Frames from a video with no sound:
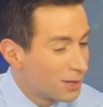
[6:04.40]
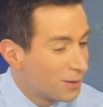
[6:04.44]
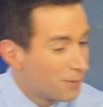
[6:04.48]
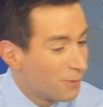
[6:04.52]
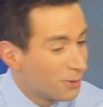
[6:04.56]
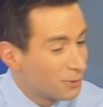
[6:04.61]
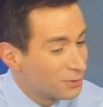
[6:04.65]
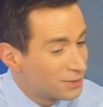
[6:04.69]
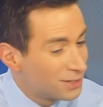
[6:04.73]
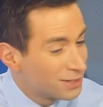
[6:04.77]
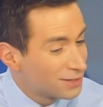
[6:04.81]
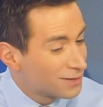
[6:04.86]
of the
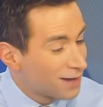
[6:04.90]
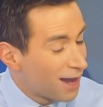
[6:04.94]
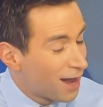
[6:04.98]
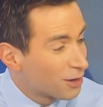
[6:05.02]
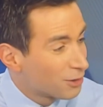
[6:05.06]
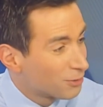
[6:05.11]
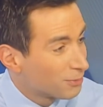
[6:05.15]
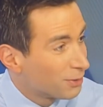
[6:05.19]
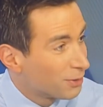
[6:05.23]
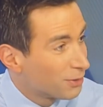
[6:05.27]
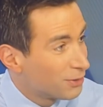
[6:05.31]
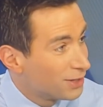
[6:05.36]
most
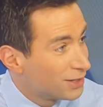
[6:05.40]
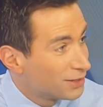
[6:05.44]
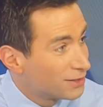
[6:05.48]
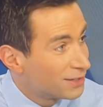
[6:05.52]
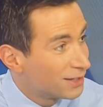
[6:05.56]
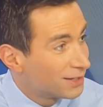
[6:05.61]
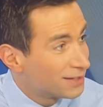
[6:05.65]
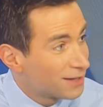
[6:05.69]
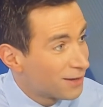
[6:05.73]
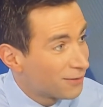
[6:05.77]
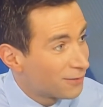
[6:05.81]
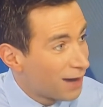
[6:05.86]
dishonorable things
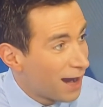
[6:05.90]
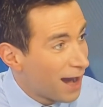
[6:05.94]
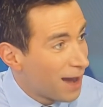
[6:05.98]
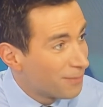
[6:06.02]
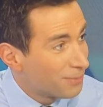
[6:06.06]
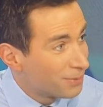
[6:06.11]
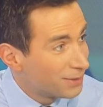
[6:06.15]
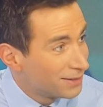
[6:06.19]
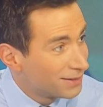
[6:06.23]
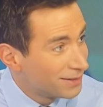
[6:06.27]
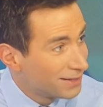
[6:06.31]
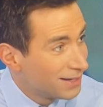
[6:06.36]
that's ever
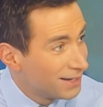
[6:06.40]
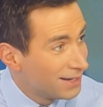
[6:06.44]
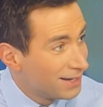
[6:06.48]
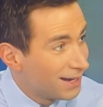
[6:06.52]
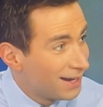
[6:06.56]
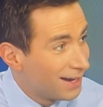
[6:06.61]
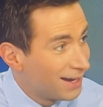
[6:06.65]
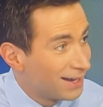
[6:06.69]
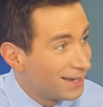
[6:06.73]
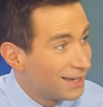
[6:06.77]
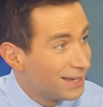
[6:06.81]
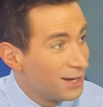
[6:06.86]
happened
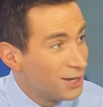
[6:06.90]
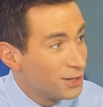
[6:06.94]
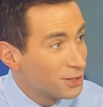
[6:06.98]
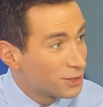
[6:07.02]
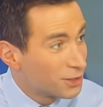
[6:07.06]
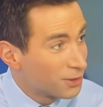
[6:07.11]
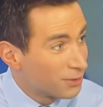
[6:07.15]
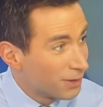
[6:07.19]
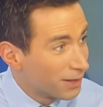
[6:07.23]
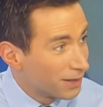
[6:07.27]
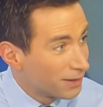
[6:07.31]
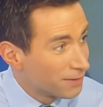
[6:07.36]
in his
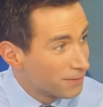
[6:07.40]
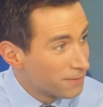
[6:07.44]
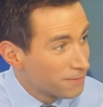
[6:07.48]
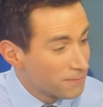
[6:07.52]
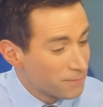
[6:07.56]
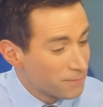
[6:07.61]
career.